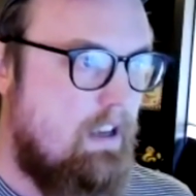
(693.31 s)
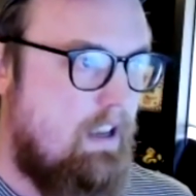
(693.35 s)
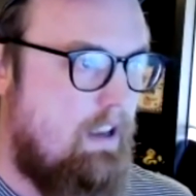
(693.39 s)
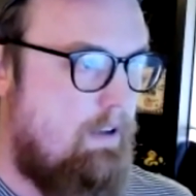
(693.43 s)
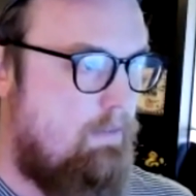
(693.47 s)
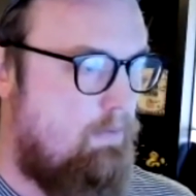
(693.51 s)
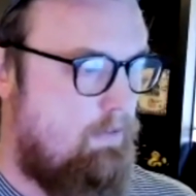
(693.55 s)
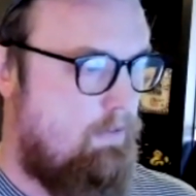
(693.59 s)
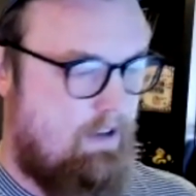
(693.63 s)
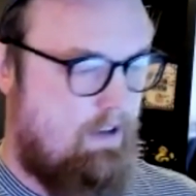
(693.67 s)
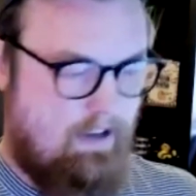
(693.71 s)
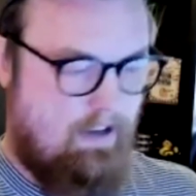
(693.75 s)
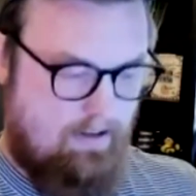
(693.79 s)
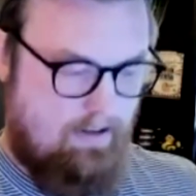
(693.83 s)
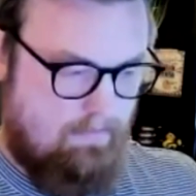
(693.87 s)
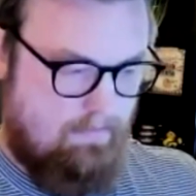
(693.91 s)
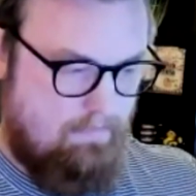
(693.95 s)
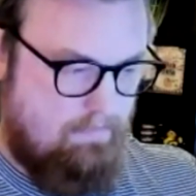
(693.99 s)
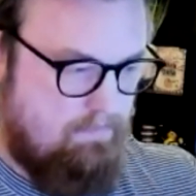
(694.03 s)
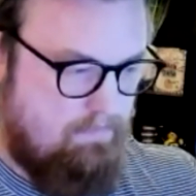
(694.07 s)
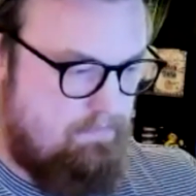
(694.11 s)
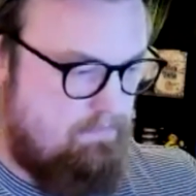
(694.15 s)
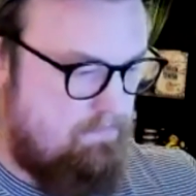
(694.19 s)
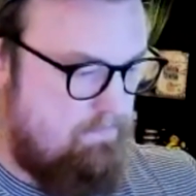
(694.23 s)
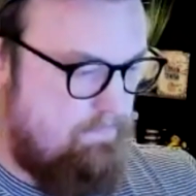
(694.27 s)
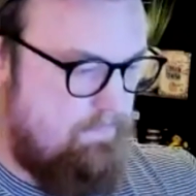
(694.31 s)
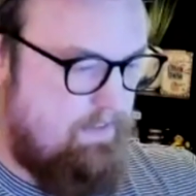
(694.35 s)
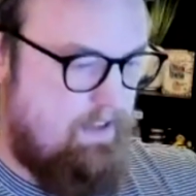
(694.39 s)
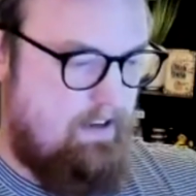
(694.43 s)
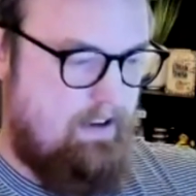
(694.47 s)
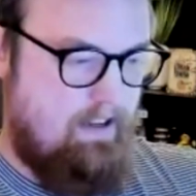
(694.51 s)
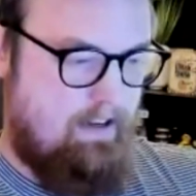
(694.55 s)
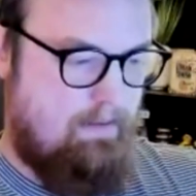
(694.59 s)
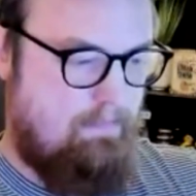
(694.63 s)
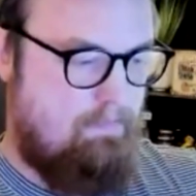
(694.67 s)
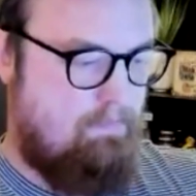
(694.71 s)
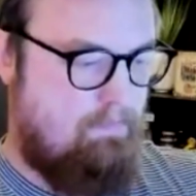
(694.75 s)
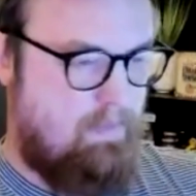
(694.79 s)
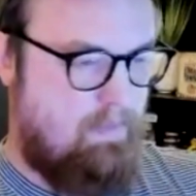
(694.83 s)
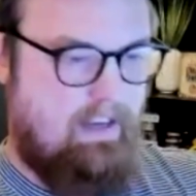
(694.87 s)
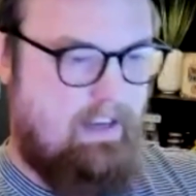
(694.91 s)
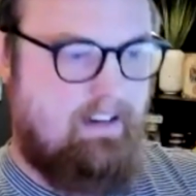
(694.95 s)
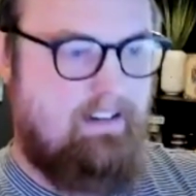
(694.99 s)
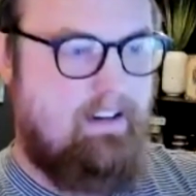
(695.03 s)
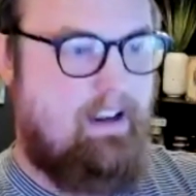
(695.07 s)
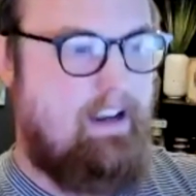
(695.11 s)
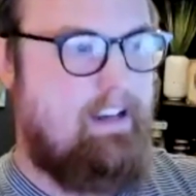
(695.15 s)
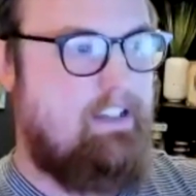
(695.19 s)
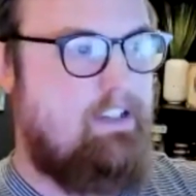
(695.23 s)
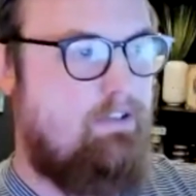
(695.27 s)
And they got a big
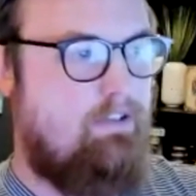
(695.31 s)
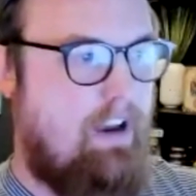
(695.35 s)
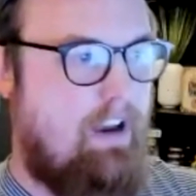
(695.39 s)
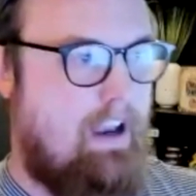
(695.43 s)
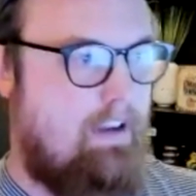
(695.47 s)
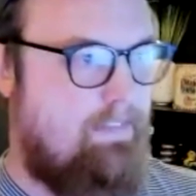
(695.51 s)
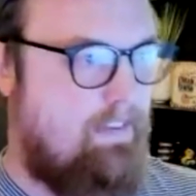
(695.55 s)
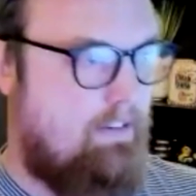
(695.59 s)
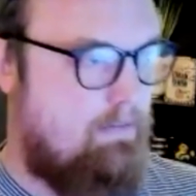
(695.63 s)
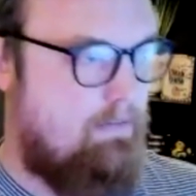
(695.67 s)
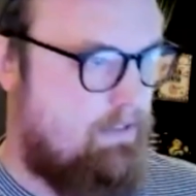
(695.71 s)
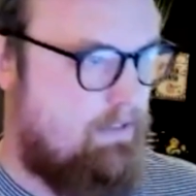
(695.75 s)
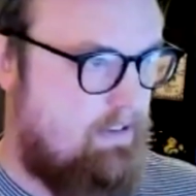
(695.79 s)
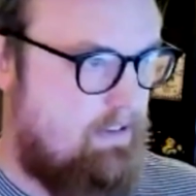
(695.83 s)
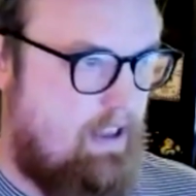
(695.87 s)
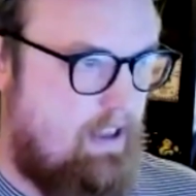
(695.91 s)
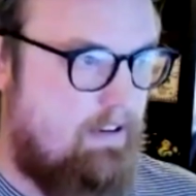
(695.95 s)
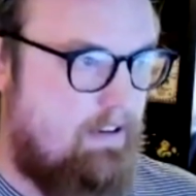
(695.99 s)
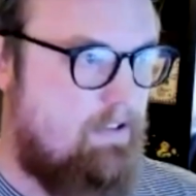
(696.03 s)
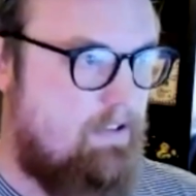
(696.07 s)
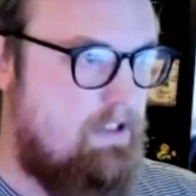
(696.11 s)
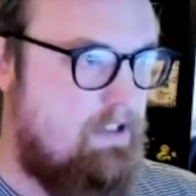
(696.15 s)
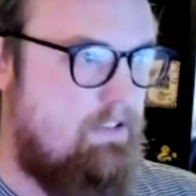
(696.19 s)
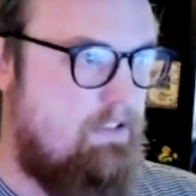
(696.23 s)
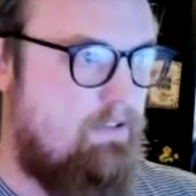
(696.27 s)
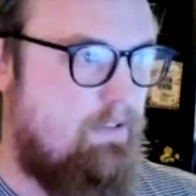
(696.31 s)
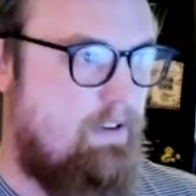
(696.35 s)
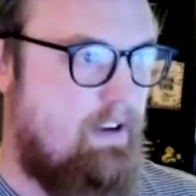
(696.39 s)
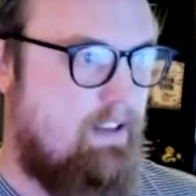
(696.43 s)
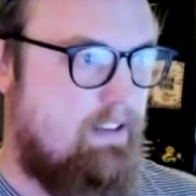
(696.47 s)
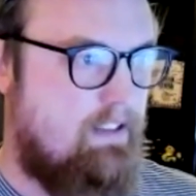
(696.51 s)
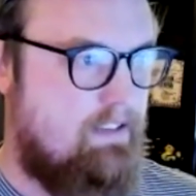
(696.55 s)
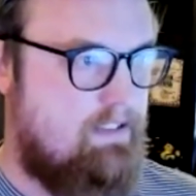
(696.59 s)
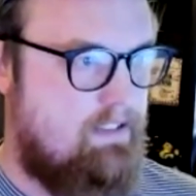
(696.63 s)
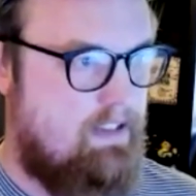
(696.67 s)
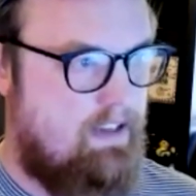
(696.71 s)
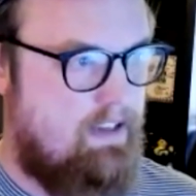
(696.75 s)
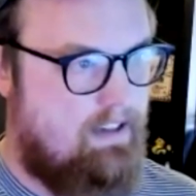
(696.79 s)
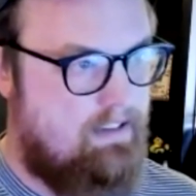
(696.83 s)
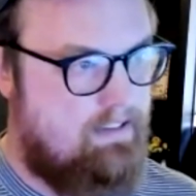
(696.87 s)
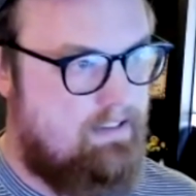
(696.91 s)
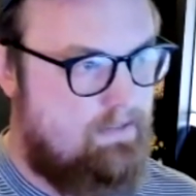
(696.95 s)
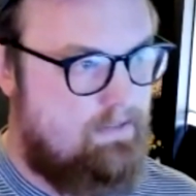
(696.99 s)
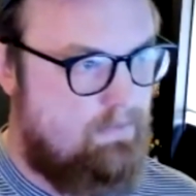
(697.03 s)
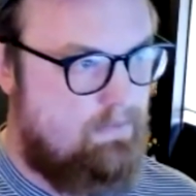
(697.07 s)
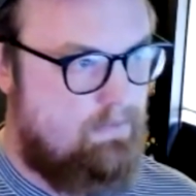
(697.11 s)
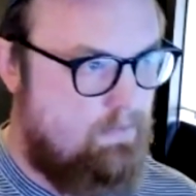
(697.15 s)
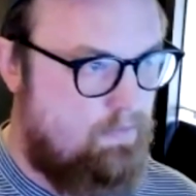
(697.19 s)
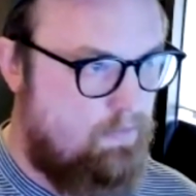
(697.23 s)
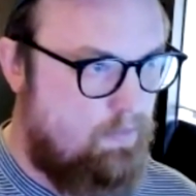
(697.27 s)
nice graphic with an energy drink that says,
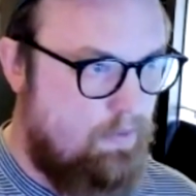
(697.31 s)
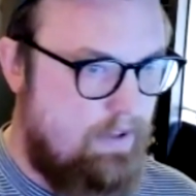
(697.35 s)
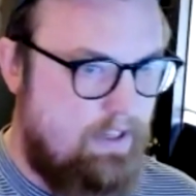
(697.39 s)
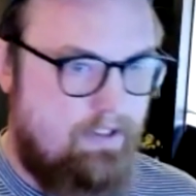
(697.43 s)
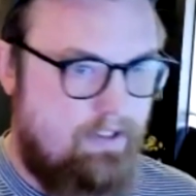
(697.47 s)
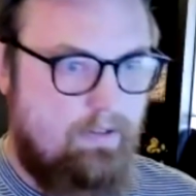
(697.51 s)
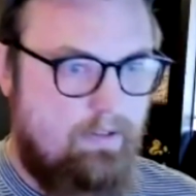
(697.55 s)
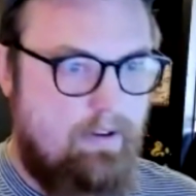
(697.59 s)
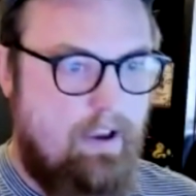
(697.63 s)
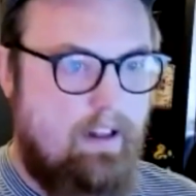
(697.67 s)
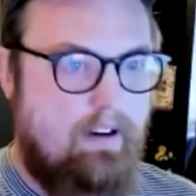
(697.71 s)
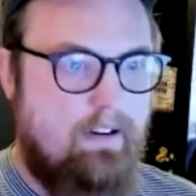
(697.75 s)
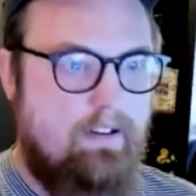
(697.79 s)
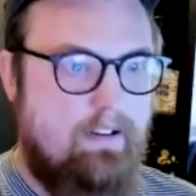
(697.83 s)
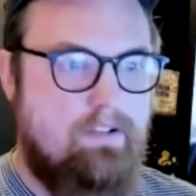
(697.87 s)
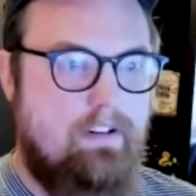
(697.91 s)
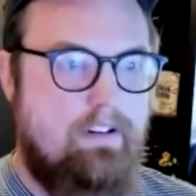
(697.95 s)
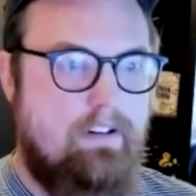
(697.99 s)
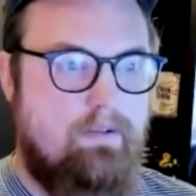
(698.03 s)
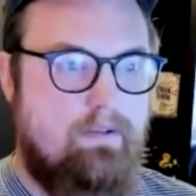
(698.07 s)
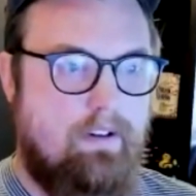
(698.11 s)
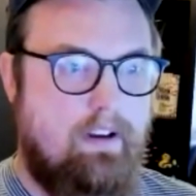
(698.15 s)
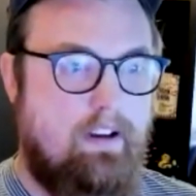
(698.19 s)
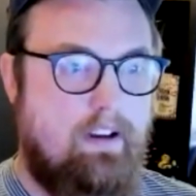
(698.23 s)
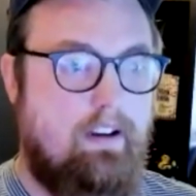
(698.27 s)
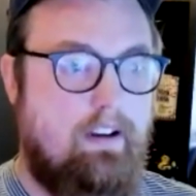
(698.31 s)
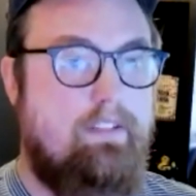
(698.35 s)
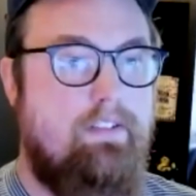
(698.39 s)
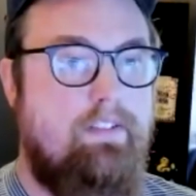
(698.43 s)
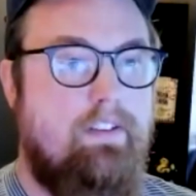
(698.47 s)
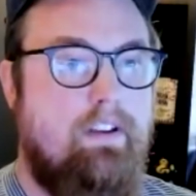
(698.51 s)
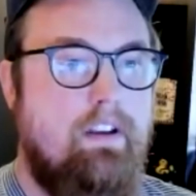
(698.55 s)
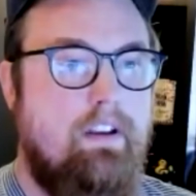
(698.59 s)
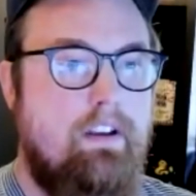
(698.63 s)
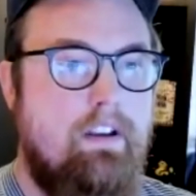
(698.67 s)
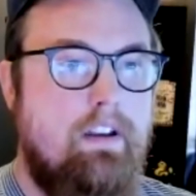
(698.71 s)
we do energy drinks,